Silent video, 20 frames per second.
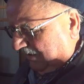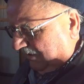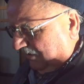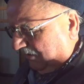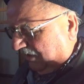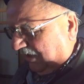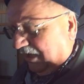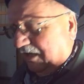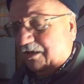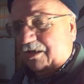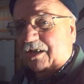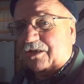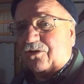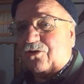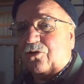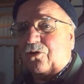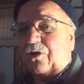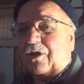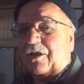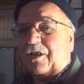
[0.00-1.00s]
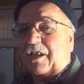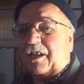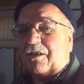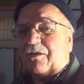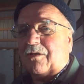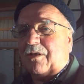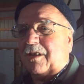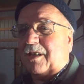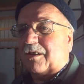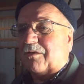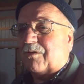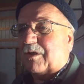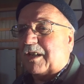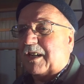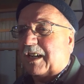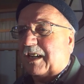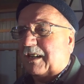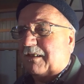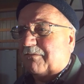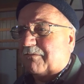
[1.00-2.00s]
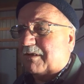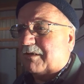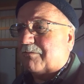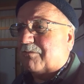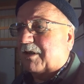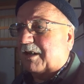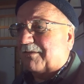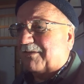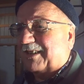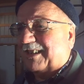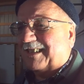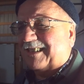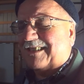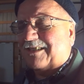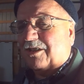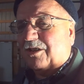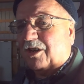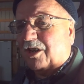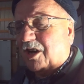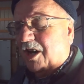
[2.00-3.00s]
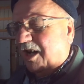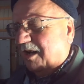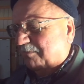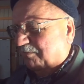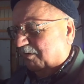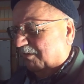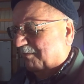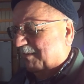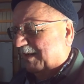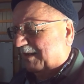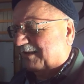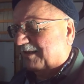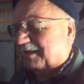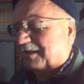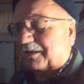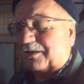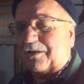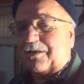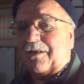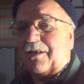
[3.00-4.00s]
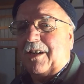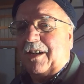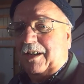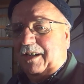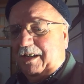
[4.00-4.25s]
Okay, I'll show you the other thing, what I've done to complement this.